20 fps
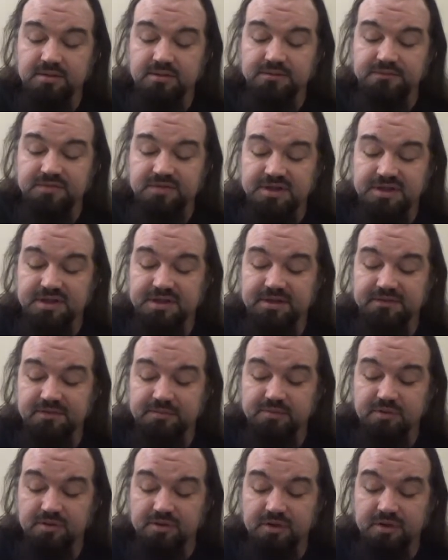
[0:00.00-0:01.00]
the validity of the
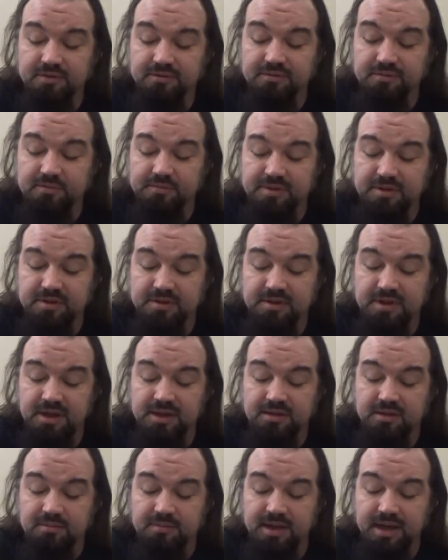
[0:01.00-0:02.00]
protocols would be
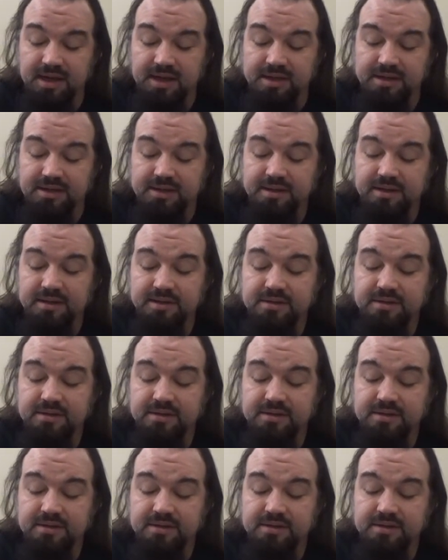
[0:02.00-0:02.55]
undermined